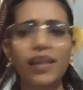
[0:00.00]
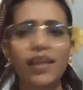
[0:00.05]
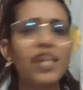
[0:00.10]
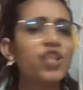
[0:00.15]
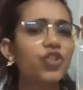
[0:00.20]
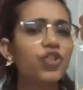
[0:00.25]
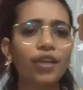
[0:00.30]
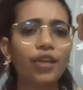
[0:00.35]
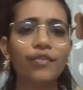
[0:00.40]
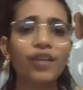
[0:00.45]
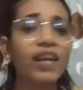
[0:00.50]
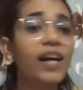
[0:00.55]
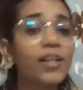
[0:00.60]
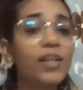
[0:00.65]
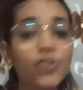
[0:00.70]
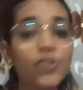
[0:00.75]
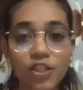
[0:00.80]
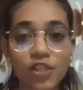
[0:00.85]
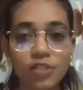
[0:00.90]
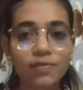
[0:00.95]
Each and every
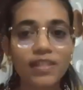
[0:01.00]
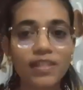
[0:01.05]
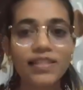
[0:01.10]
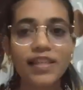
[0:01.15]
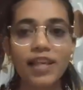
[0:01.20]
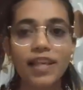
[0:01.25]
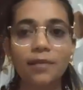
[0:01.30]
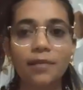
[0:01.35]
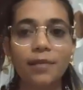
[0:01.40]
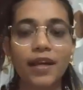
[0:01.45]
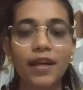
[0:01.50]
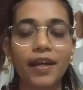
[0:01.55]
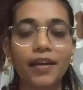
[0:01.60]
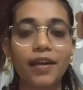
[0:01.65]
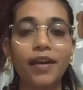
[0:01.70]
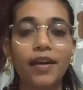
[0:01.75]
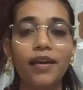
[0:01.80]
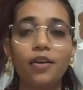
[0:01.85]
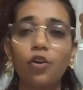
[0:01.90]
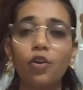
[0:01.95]
culture is being
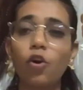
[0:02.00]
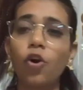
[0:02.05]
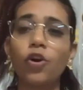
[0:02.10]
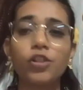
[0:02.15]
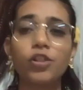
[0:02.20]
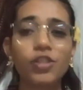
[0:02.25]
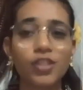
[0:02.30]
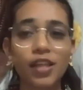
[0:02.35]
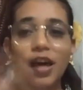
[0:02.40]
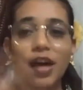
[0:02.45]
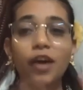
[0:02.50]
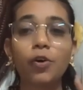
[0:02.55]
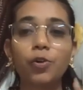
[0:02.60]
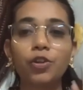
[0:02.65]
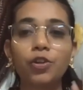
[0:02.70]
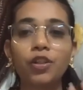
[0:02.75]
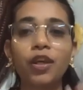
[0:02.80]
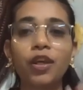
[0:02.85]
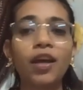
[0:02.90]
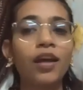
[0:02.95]
celebrated. North,
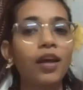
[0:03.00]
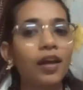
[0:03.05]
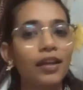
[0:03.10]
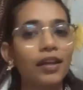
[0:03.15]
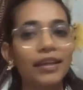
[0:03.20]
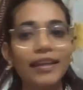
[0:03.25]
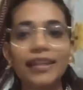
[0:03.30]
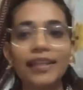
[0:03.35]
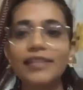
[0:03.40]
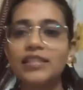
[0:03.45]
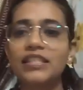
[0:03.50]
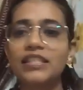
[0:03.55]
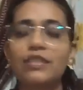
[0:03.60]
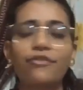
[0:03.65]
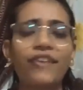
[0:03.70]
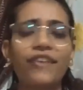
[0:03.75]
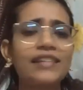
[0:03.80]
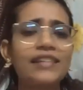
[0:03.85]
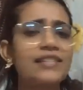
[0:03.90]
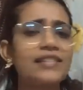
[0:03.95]
south, east,
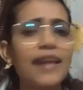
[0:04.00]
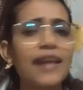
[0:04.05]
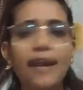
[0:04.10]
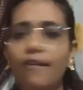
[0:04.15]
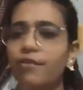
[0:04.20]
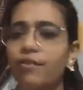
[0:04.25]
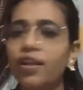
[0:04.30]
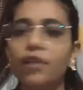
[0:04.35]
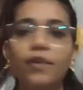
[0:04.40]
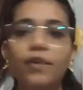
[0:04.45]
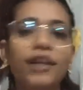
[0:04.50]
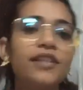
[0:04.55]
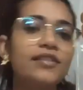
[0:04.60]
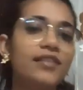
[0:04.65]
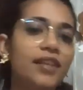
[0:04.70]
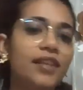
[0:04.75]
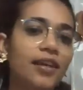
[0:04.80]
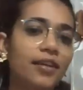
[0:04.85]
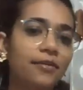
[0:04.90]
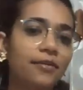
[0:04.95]
west, everyone is
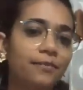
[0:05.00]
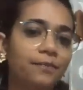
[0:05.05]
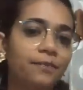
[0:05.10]
there.